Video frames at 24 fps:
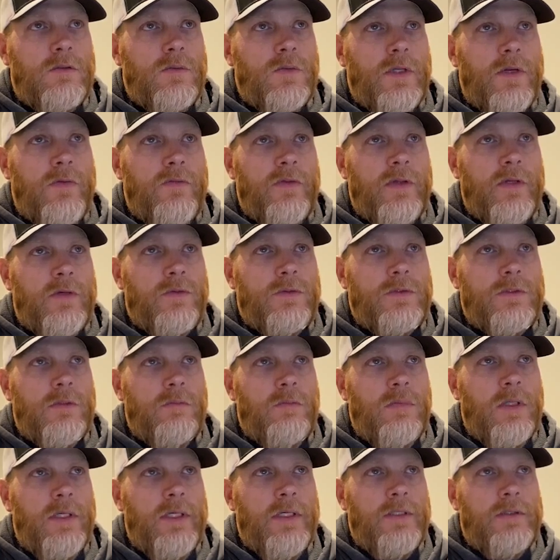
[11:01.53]
when everything was
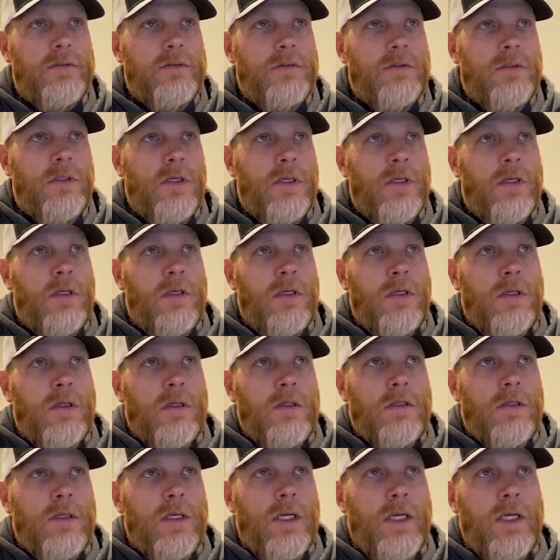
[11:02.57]
completed.
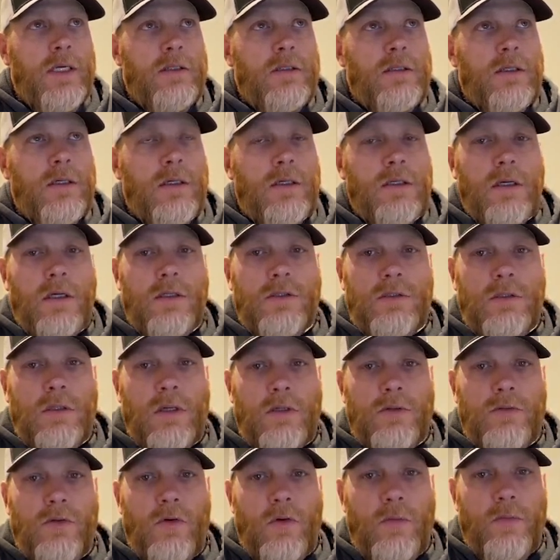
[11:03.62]
And
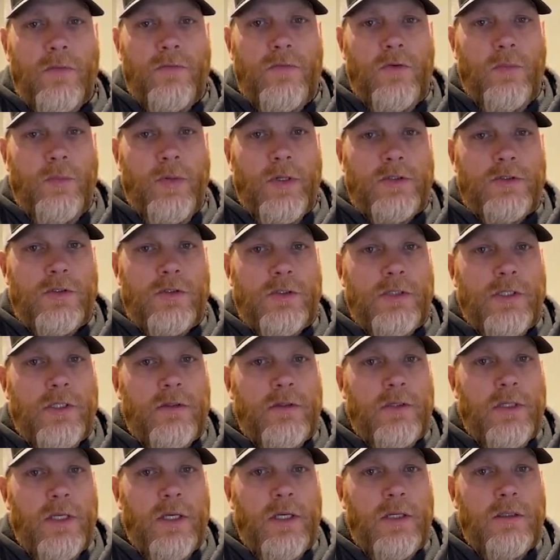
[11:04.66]
I'll throw up a few pictures here
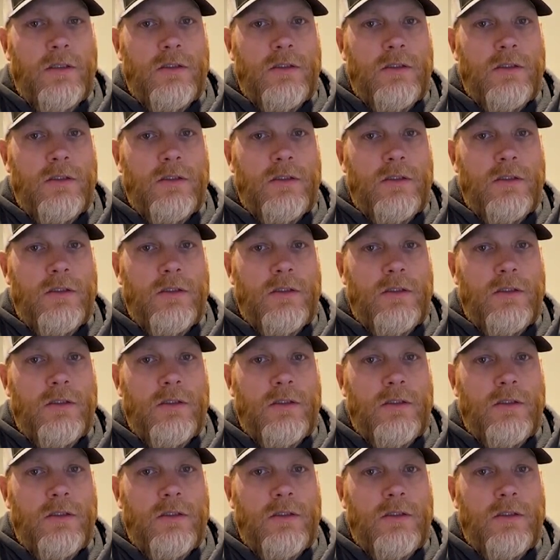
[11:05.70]
at the end